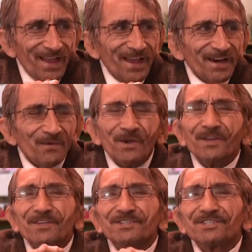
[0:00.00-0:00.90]

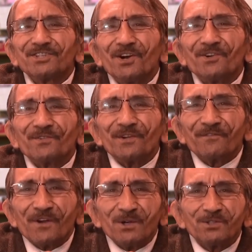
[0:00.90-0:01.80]
Anyway, this is Andre
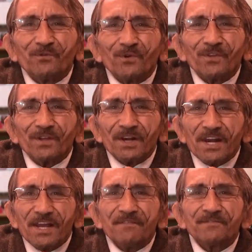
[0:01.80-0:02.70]
Faust for The
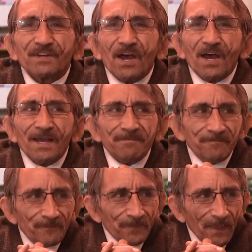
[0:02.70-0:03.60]
Left Eye,